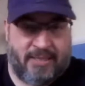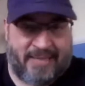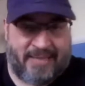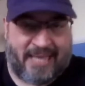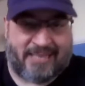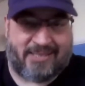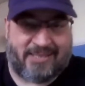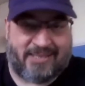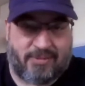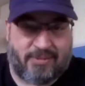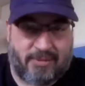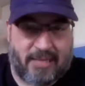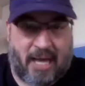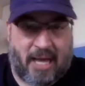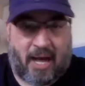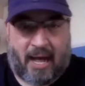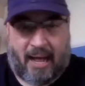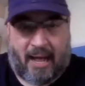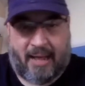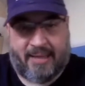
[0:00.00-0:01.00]

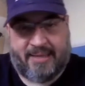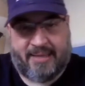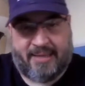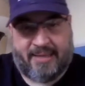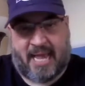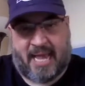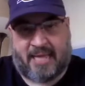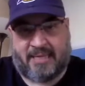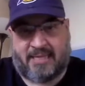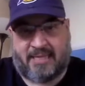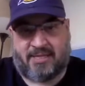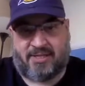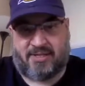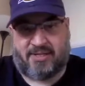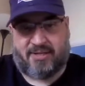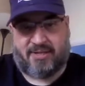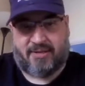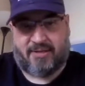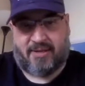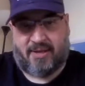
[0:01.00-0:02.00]

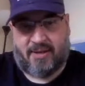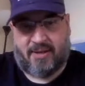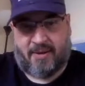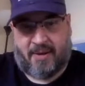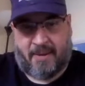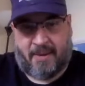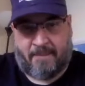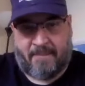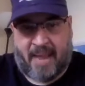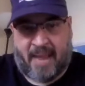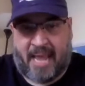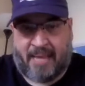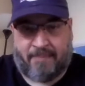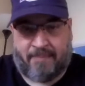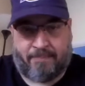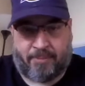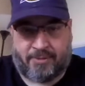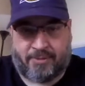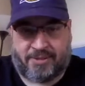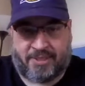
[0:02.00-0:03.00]
Giannis'
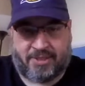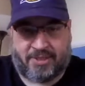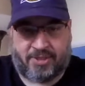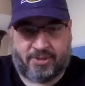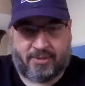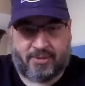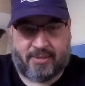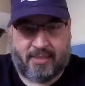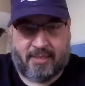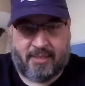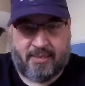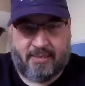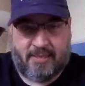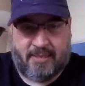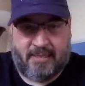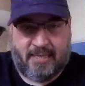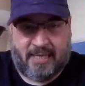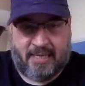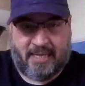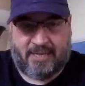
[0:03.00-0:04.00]
main position.
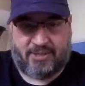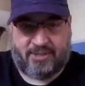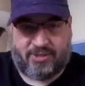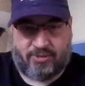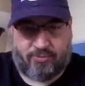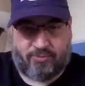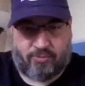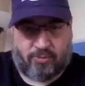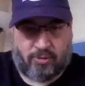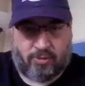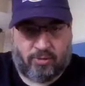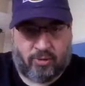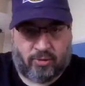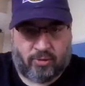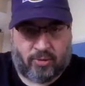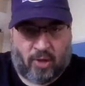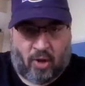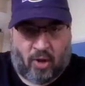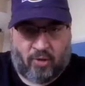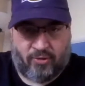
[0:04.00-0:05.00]
He's
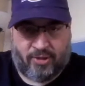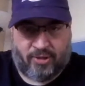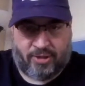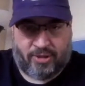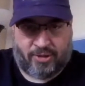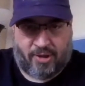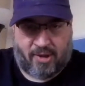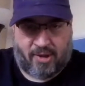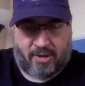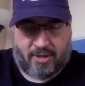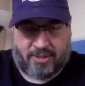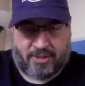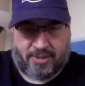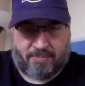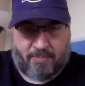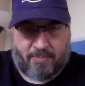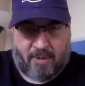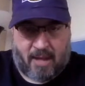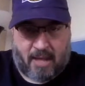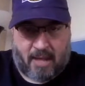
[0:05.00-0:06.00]
on the dunker
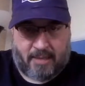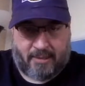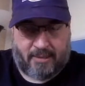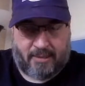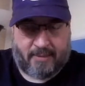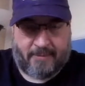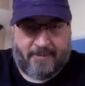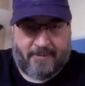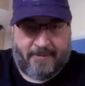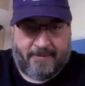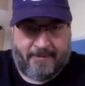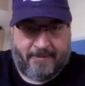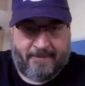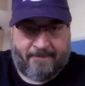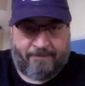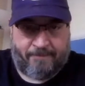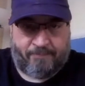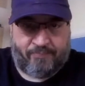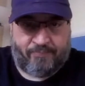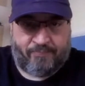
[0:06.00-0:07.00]
spot,
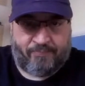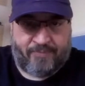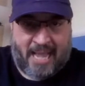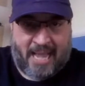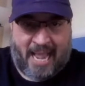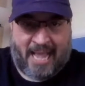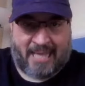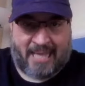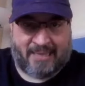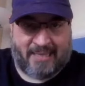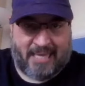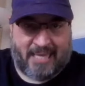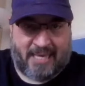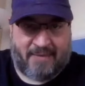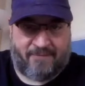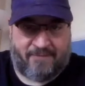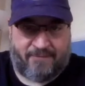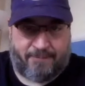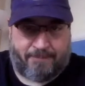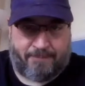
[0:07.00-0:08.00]

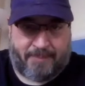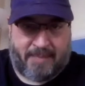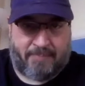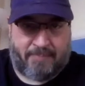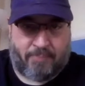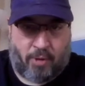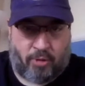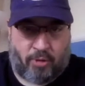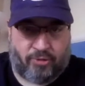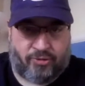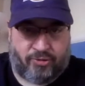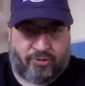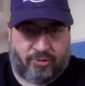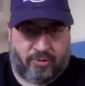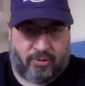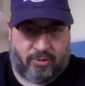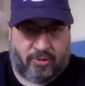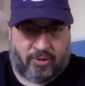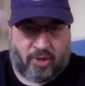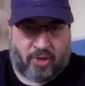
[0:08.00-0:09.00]
and if people
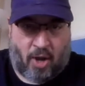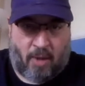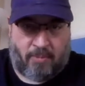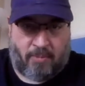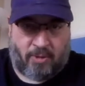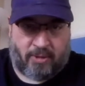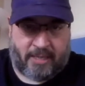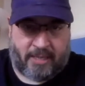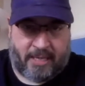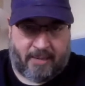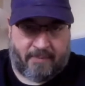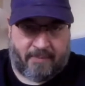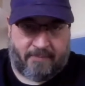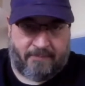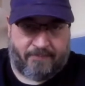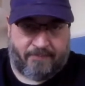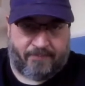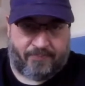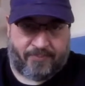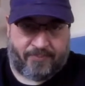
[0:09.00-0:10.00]
double him,